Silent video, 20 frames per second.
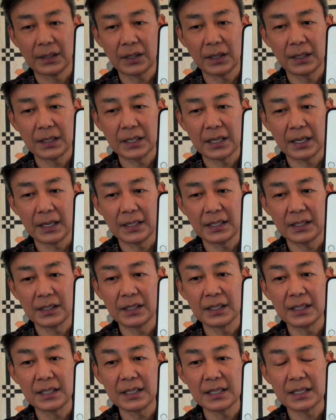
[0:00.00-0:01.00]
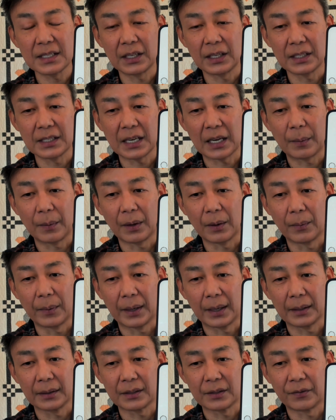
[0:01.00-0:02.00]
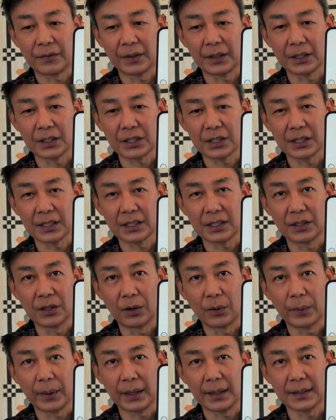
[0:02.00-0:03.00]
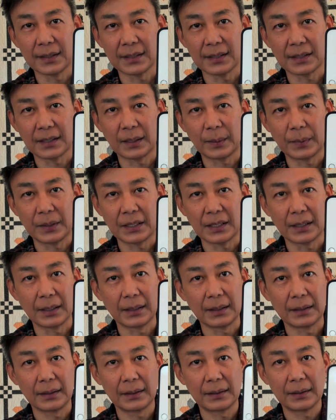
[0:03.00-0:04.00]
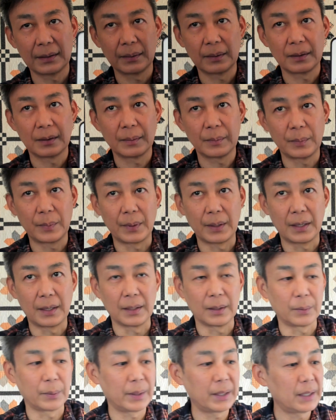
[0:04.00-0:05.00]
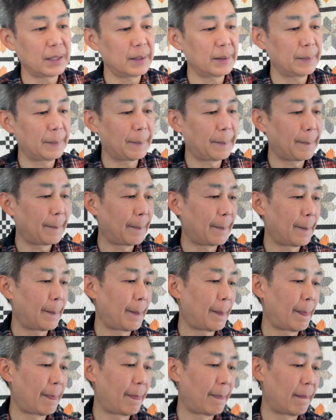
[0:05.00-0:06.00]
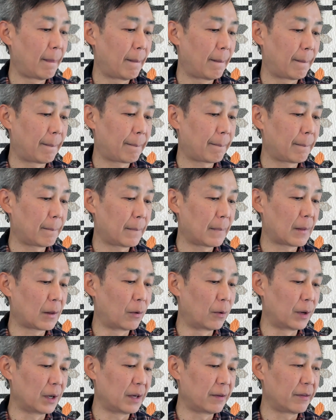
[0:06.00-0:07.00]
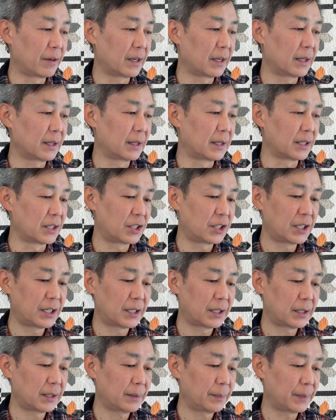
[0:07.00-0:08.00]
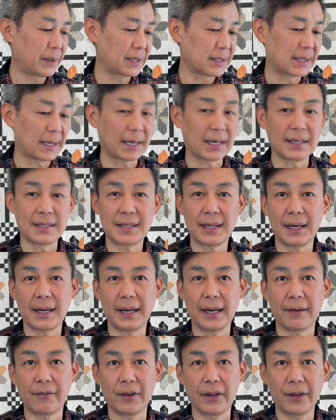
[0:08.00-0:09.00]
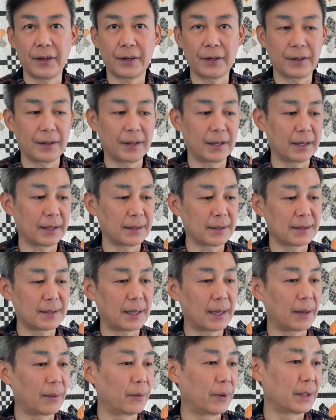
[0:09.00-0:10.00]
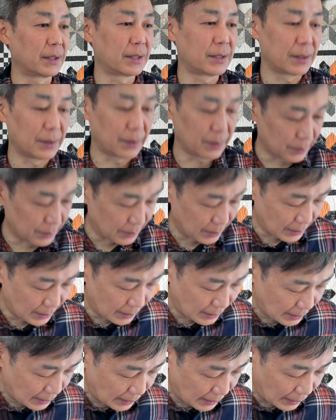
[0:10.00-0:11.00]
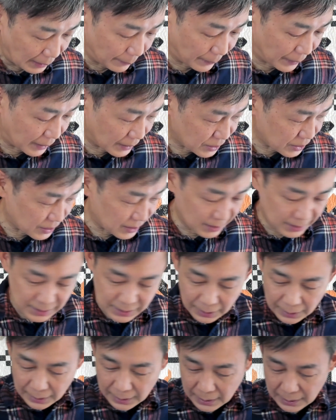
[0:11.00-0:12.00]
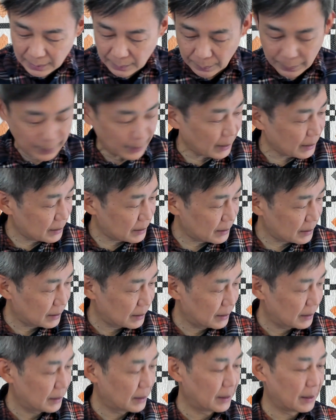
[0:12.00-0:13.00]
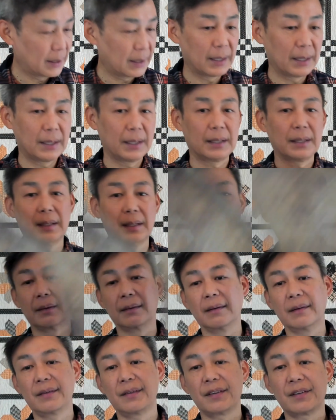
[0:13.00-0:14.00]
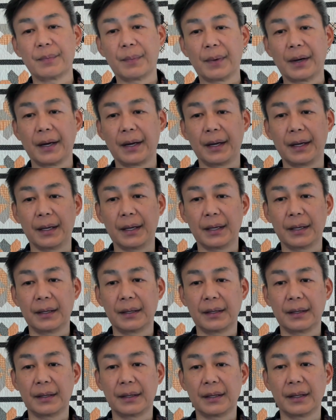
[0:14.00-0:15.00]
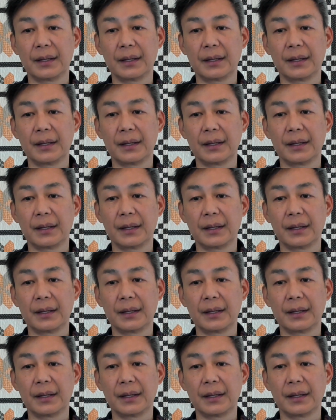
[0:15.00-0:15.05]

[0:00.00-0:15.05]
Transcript: So that's gonna this is gonna take me a while to finish. There's no way this is gonna be done by Halloween or even this year, because like I said, I have other things that I'm anxious to start on, but this is my